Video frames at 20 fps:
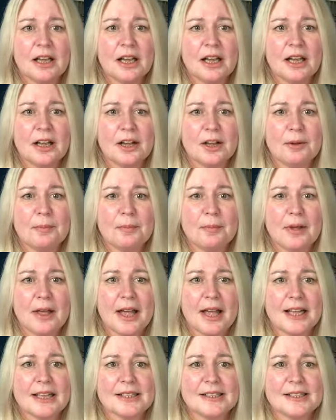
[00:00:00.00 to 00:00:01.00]

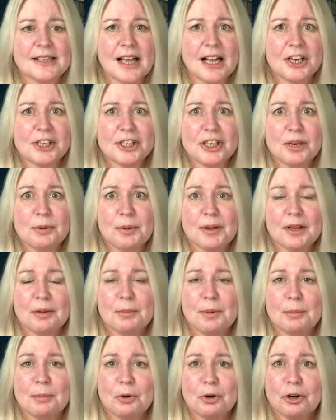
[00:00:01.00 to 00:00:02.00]
And actually, we can
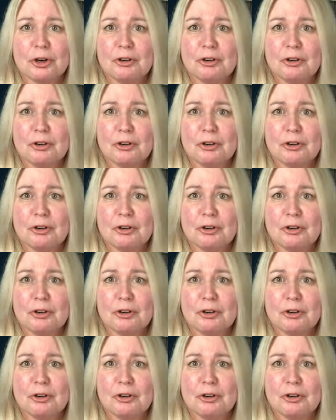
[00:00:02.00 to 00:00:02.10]
be more